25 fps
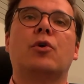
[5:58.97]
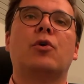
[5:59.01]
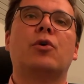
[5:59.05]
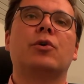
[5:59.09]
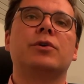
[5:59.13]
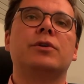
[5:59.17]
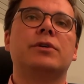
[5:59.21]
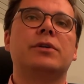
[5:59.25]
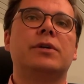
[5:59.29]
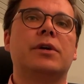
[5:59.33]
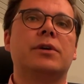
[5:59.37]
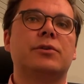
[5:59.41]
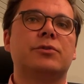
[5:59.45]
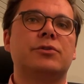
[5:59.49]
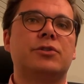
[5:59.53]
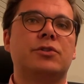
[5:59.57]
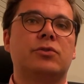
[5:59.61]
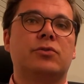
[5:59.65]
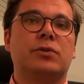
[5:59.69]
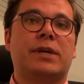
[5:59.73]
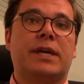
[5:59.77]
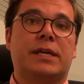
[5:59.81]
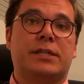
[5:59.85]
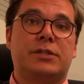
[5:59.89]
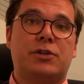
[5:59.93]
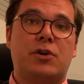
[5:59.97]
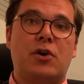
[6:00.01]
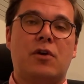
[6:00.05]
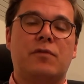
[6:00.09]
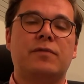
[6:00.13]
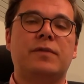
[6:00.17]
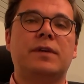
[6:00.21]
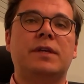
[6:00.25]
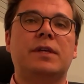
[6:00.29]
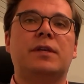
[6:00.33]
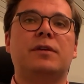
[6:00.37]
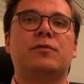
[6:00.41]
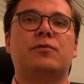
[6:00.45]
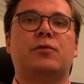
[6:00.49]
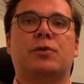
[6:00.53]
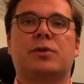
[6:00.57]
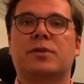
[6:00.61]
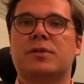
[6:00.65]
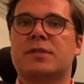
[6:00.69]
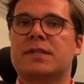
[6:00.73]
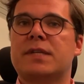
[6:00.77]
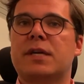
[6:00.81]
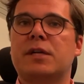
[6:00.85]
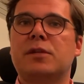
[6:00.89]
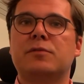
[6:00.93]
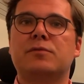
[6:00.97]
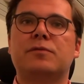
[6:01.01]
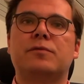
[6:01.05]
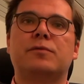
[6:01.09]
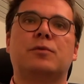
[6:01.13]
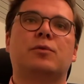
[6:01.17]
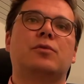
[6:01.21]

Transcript: or you go to get coffee for yourself